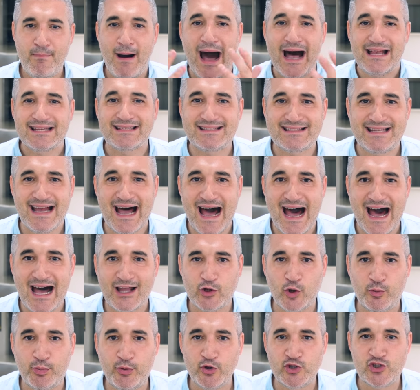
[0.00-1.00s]

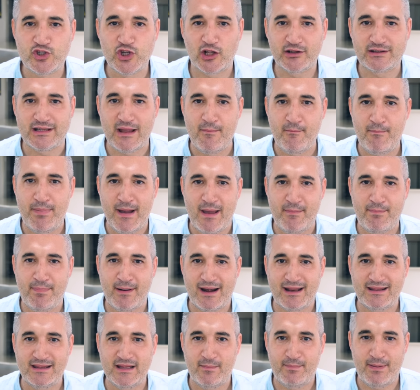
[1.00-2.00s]
Basta to put salt and
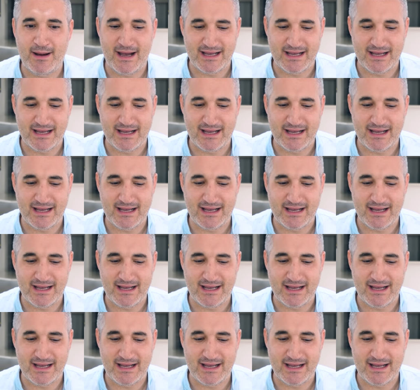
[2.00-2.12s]
pepper in the